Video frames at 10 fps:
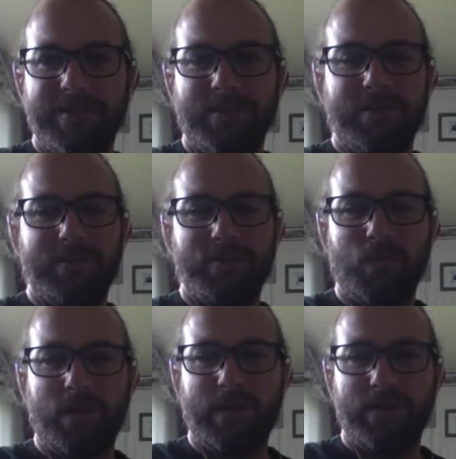You need to
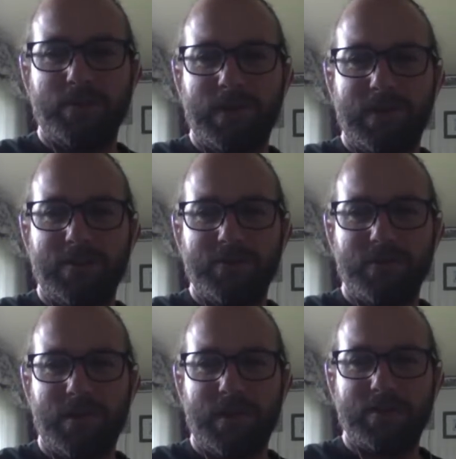Swanee into an English
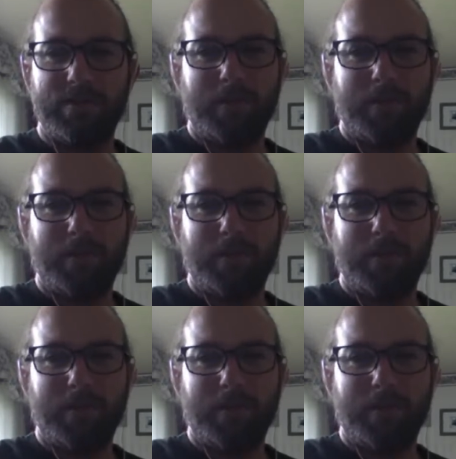class.